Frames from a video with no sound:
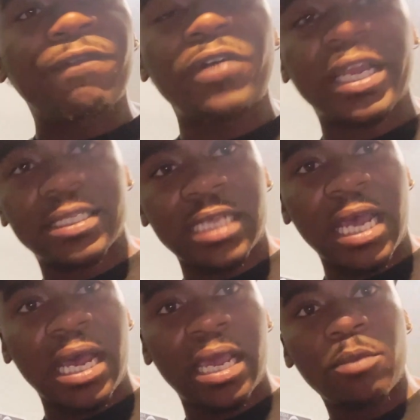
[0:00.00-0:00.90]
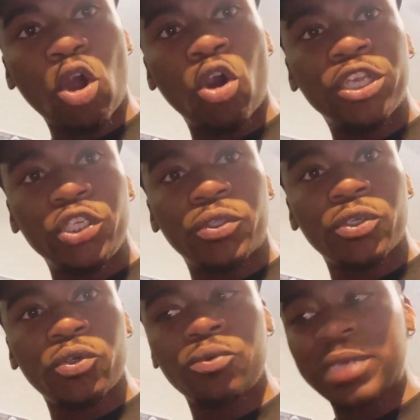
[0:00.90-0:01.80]
fucking time on
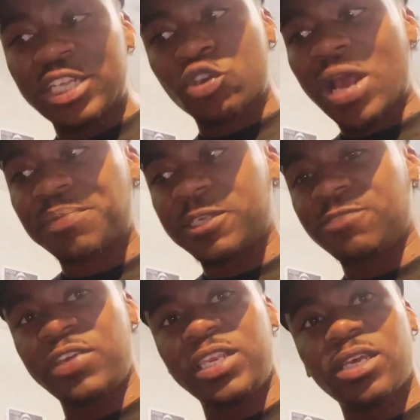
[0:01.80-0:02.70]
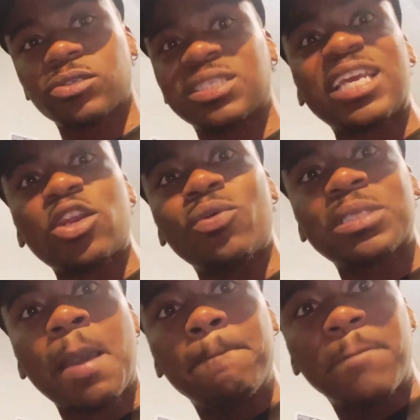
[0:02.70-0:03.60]
YouTube and drop these videos, because I know
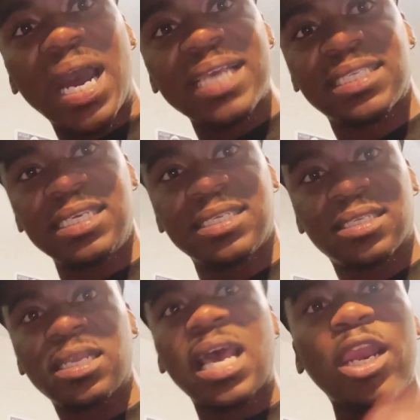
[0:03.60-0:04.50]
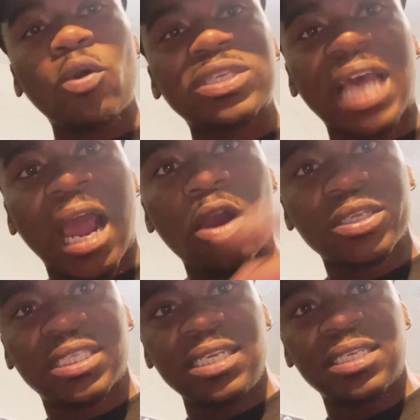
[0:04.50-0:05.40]
it's my season. I know it's
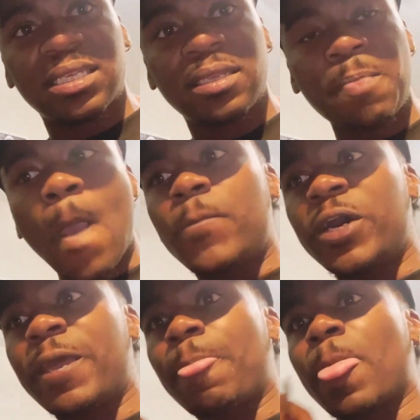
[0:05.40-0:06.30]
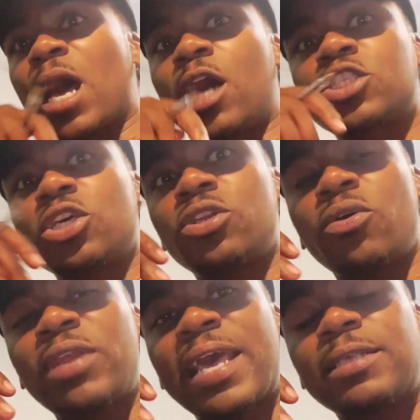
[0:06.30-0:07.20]
our season. But I also
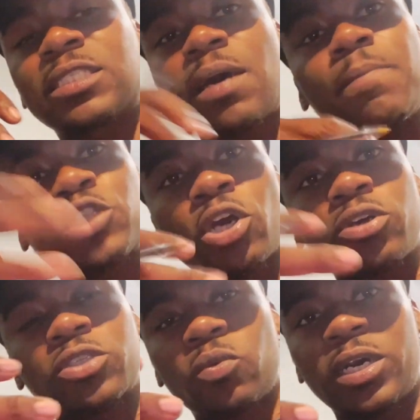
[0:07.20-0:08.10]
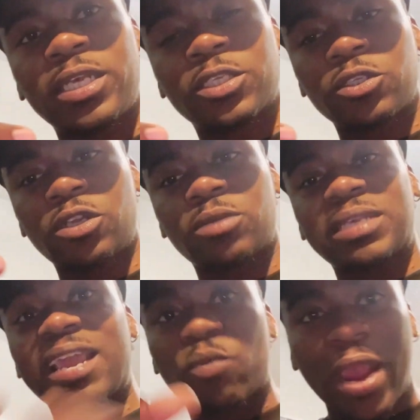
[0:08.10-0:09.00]
know that some chosen ones, you know what I'm
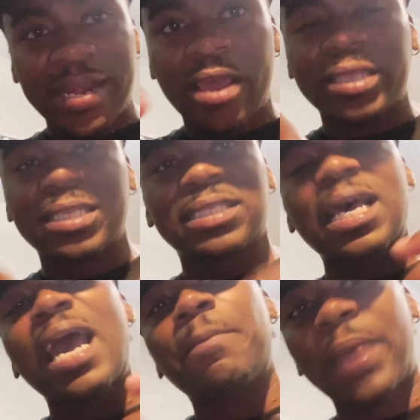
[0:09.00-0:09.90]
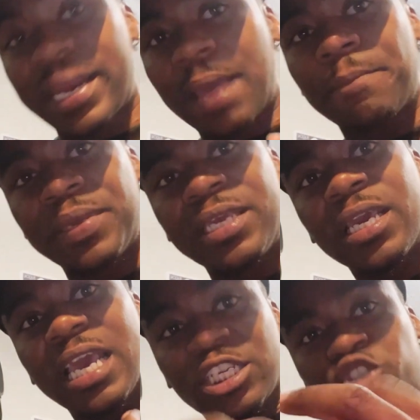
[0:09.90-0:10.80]
saying, right now at this time might not be
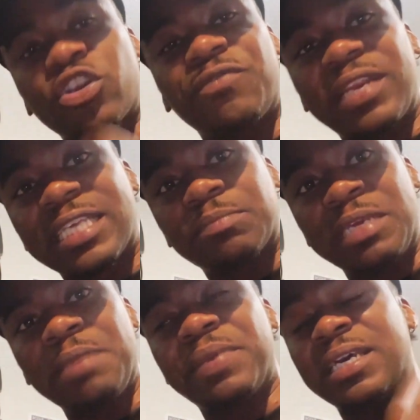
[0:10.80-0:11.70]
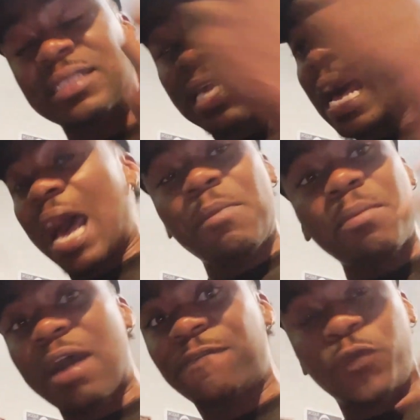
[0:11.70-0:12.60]
as driven as me, because I'm
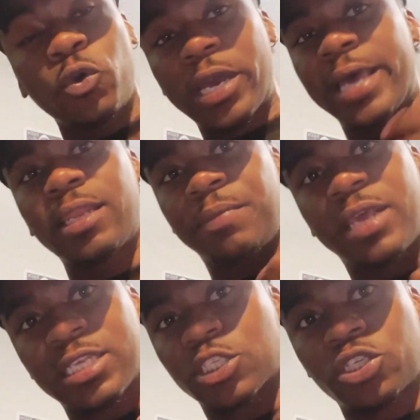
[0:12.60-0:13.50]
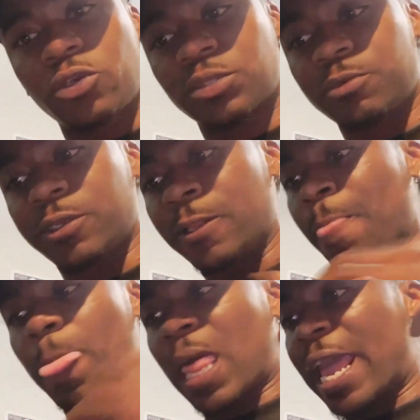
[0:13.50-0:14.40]
in my full element as a chosen one.
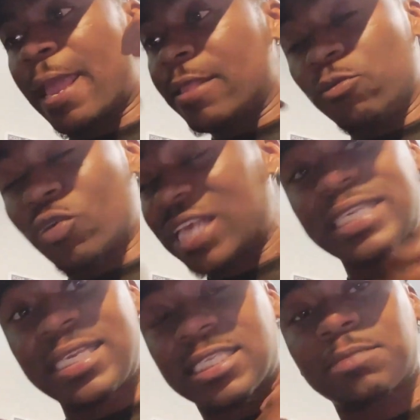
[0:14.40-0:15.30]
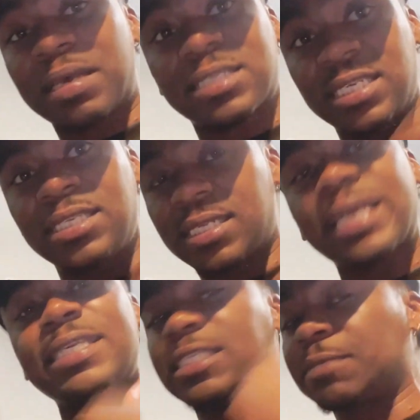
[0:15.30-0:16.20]
Like, when I say this is my season,
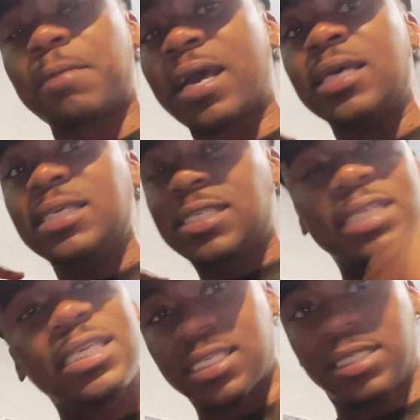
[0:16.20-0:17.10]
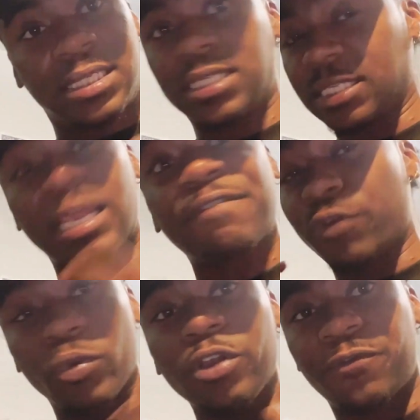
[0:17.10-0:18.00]
like, this is my season season, like,
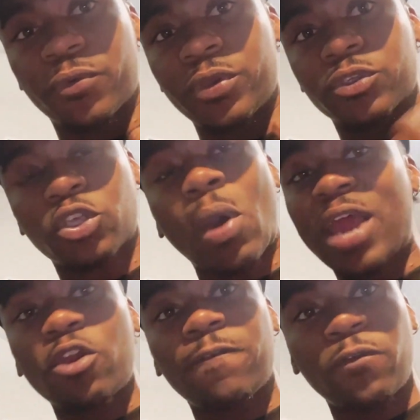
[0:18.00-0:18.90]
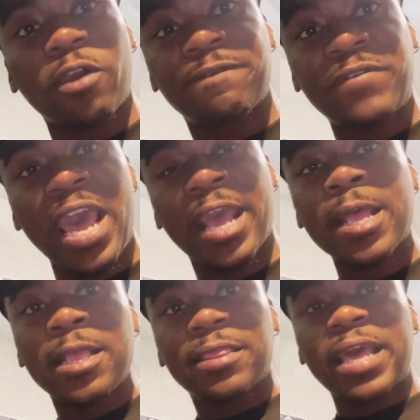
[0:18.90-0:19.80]
for real, for real. So I know for a fact
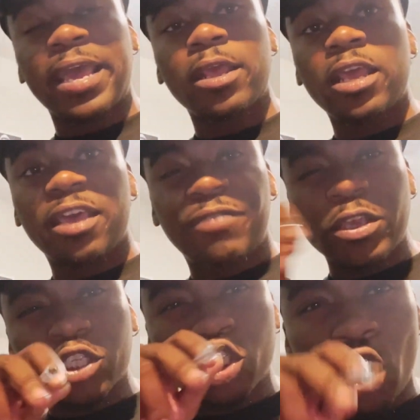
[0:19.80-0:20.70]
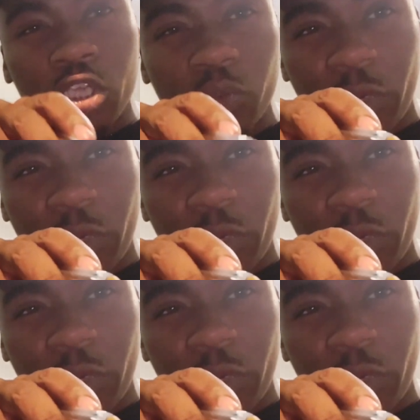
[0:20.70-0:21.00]
that if there's a chosen